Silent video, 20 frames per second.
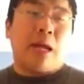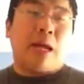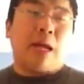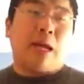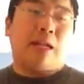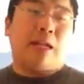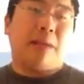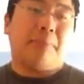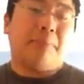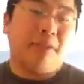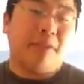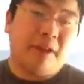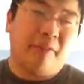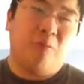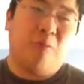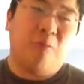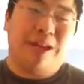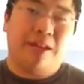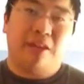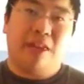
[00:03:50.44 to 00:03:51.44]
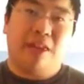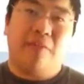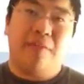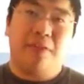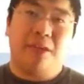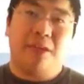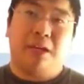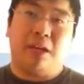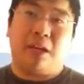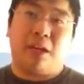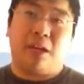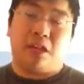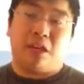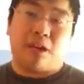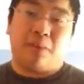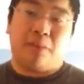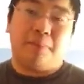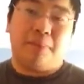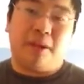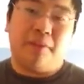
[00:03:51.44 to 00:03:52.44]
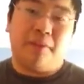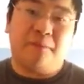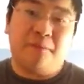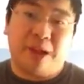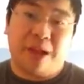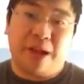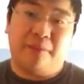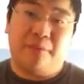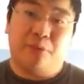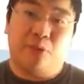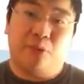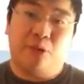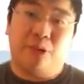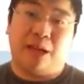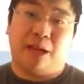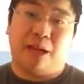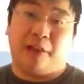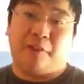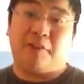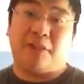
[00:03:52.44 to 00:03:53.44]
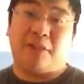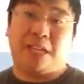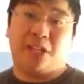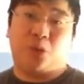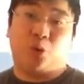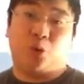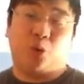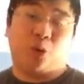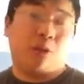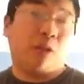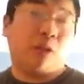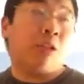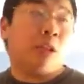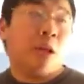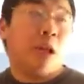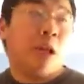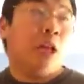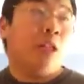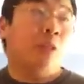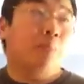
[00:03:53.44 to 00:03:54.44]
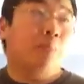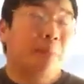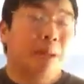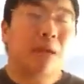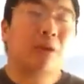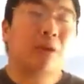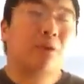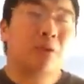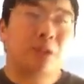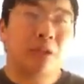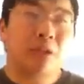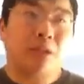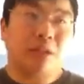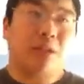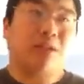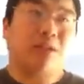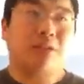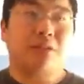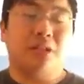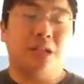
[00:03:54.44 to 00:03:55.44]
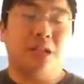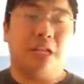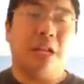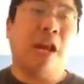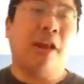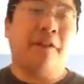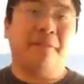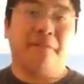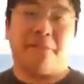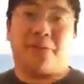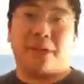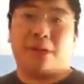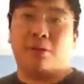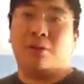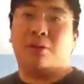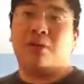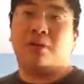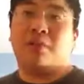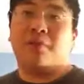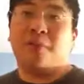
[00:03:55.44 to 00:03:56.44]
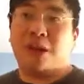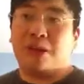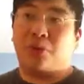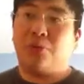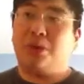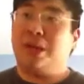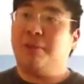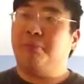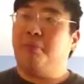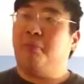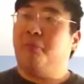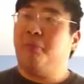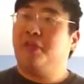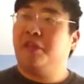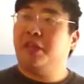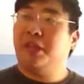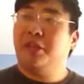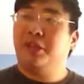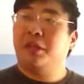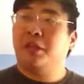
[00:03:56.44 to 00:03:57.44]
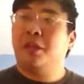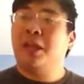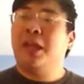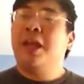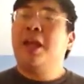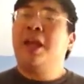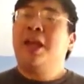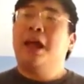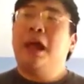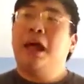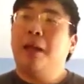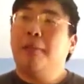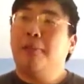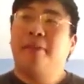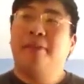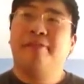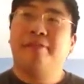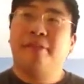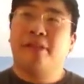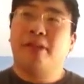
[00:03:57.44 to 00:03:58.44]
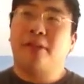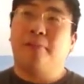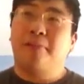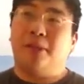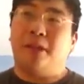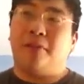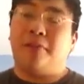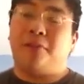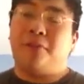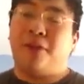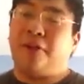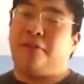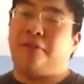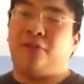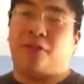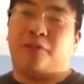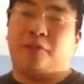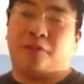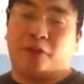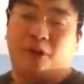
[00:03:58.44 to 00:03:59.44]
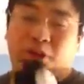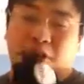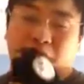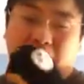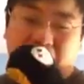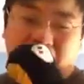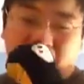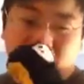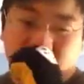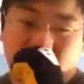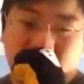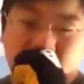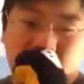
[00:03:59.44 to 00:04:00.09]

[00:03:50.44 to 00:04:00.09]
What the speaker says: And I believe Week 17 is going to be the fight for the AFC North. The Bengals and the Steelers in Heinz Field, final game of the season. I believe that's going to be the fight for the first seed,